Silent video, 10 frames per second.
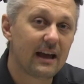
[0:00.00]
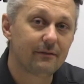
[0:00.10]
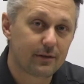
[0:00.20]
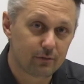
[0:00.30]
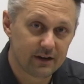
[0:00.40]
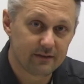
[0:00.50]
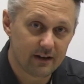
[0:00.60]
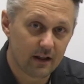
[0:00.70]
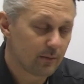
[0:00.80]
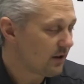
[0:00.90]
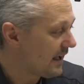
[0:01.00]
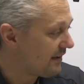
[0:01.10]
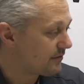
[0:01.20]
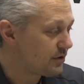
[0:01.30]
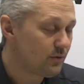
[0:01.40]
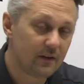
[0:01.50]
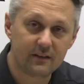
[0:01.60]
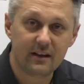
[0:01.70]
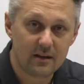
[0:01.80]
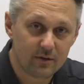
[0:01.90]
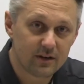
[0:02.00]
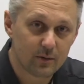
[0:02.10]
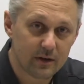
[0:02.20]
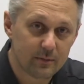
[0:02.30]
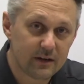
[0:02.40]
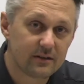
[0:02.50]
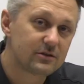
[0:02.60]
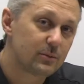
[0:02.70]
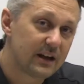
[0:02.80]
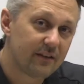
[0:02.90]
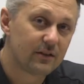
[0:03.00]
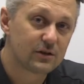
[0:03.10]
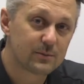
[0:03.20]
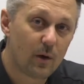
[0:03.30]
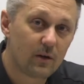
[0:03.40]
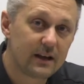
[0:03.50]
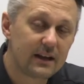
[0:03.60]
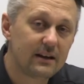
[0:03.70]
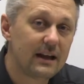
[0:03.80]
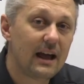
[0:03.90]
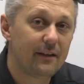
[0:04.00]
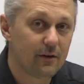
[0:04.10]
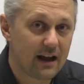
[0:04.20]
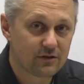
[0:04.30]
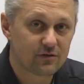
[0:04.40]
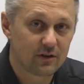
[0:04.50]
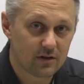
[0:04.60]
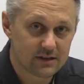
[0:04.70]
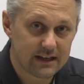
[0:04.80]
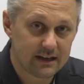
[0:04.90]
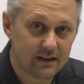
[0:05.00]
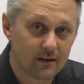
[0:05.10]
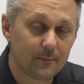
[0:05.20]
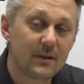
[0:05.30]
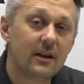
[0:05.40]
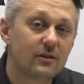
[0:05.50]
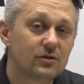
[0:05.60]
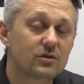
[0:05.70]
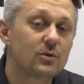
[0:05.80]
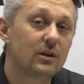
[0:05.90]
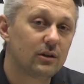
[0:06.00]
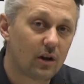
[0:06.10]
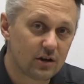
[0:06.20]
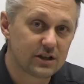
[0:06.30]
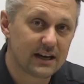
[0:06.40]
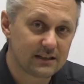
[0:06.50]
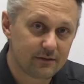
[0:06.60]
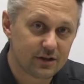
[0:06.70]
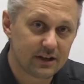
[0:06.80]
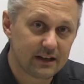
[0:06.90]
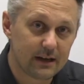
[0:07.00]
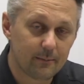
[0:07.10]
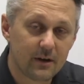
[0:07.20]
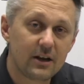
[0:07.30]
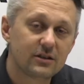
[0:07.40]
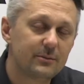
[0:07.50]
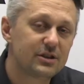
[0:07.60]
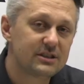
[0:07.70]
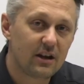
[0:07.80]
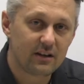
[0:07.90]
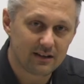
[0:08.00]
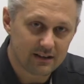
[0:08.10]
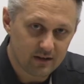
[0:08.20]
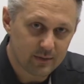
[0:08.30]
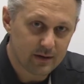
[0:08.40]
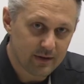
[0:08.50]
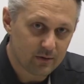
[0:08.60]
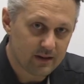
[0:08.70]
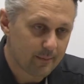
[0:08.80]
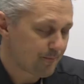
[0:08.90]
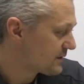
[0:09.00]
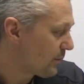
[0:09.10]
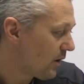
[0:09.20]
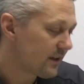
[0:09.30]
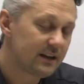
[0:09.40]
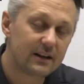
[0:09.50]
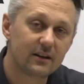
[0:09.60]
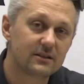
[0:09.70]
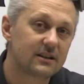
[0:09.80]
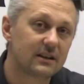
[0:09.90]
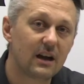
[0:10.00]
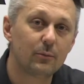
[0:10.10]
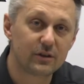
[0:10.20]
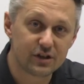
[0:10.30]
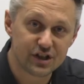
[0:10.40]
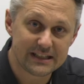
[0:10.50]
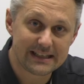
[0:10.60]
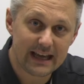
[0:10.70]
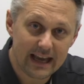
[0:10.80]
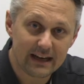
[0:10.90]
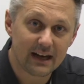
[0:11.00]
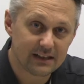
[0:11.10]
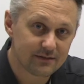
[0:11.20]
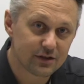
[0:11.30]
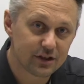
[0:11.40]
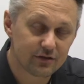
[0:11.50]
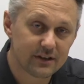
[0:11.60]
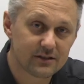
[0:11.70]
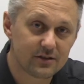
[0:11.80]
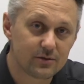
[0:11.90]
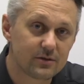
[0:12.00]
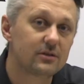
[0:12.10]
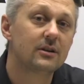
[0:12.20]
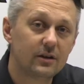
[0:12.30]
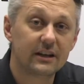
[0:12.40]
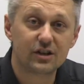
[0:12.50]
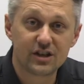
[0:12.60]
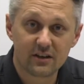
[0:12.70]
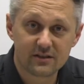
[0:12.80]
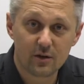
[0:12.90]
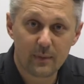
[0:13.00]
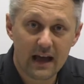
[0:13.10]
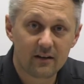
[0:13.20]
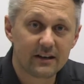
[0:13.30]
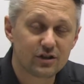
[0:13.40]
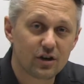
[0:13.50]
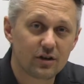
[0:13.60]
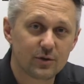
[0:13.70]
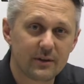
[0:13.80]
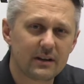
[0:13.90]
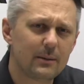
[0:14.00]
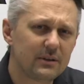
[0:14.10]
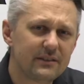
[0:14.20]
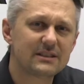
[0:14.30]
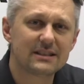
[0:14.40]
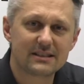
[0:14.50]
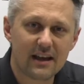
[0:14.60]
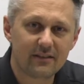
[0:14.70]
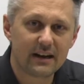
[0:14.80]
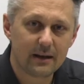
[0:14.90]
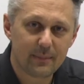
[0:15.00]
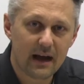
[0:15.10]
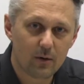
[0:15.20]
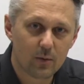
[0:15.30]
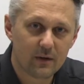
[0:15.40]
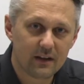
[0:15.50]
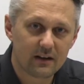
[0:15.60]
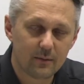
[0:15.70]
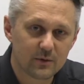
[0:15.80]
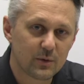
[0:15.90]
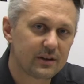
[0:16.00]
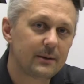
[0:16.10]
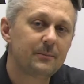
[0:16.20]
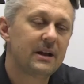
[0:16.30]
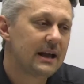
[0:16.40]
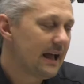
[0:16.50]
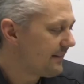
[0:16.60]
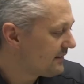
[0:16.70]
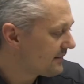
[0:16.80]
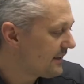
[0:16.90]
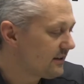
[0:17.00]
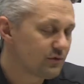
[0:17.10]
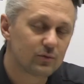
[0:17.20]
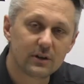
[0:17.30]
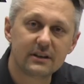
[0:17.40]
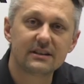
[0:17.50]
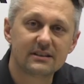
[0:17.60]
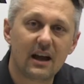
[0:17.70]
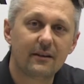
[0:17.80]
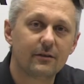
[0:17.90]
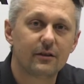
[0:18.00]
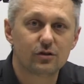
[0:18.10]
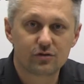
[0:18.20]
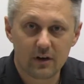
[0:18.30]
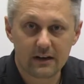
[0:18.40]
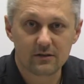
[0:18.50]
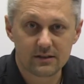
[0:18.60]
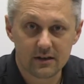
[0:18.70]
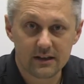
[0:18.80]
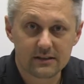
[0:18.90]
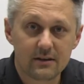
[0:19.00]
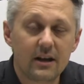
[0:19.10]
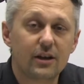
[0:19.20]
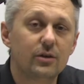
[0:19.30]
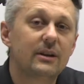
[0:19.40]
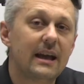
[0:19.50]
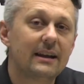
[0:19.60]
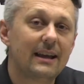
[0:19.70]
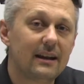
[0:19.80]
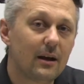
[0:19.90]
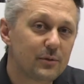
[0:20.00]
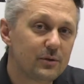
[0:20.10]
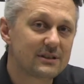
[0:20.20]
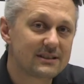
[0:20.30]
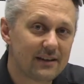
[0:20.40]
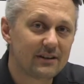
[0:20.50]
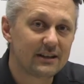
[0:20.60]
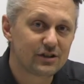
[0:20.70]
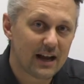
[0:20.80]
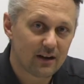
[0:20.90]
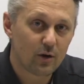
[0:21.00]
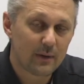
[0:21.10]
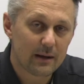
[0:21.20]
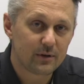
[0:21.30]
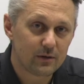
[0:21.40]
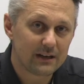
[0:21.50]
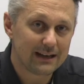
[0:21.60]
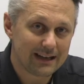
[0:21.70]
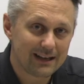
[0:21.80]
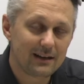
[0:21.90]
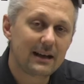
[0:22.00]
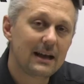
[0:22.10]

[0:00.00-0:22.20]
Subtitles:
have 3 available. I have 2 on the table here with me. So we have their small kit and their extra large kit here. There's also a large ice fishing kit. Let me just tell you a little bit about them. The small kit here is going to come with the GT8 ice fishing transducer. You get a gel cell battery and charger with it. I believe it's a 7 amp hour one that comes with it. And this kit is really designed for their striker series. You can get up to a 7-inch Echomap unit in it.